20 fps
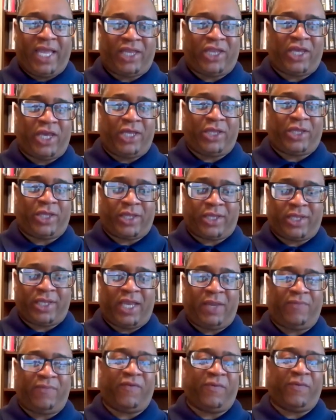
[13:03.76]
had changed his
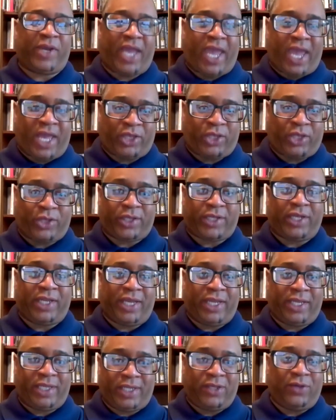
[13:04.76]
name from Cassius
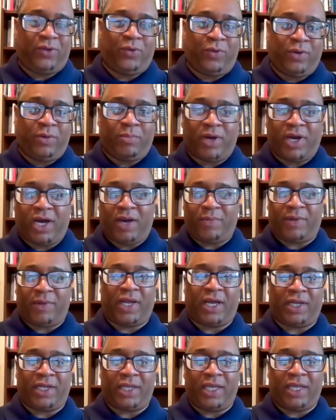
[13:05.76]
Clay to
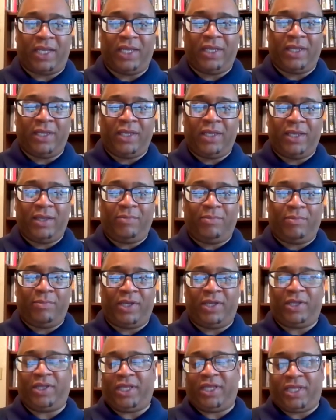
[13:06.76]
Muhammad Ali.
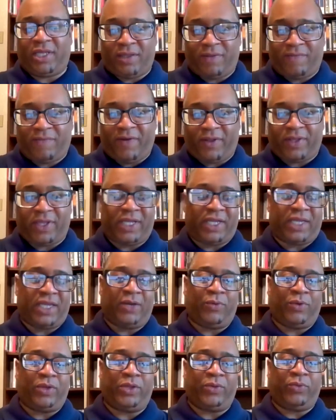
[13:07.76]
that
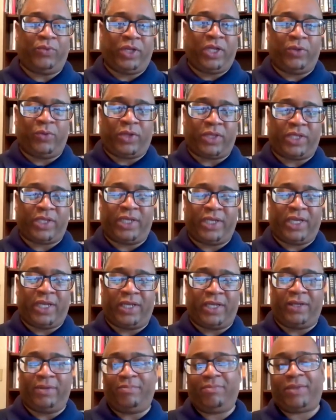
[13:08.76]
that what really wasn't
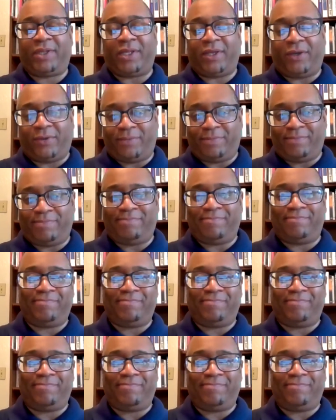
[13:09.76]
done. So